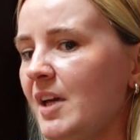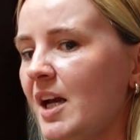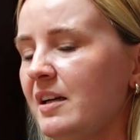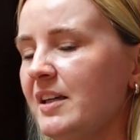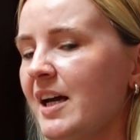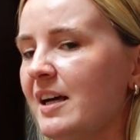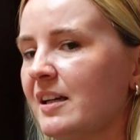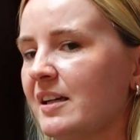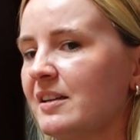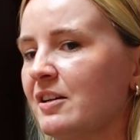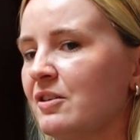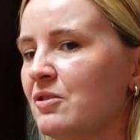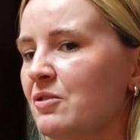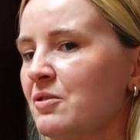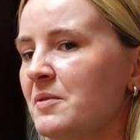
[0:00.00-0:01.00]
like
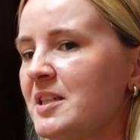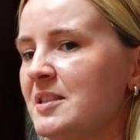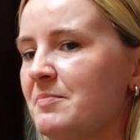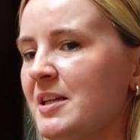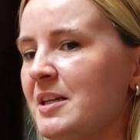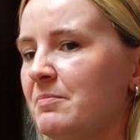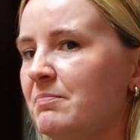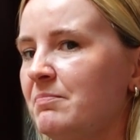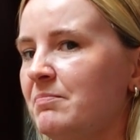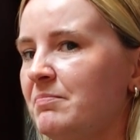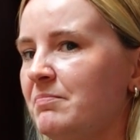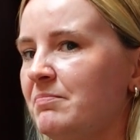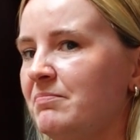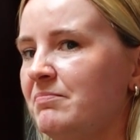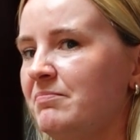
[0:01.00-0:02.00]
there'll always be a
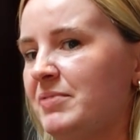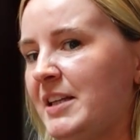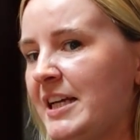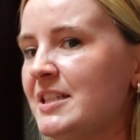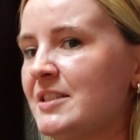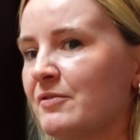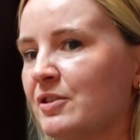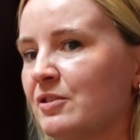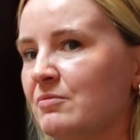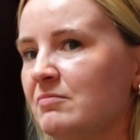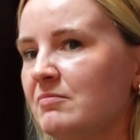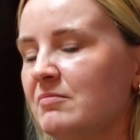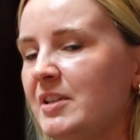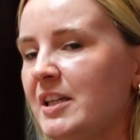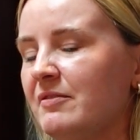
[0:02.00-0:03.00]
place for
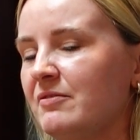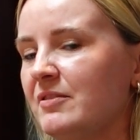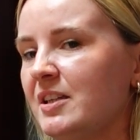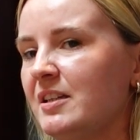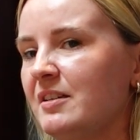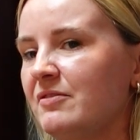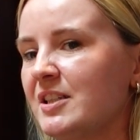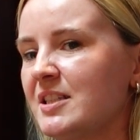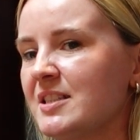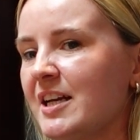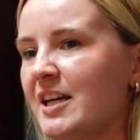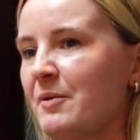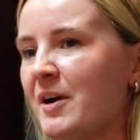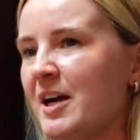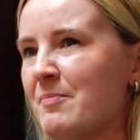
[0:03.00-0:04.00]
them. If there's
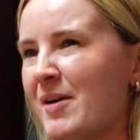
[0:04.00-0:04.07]
any way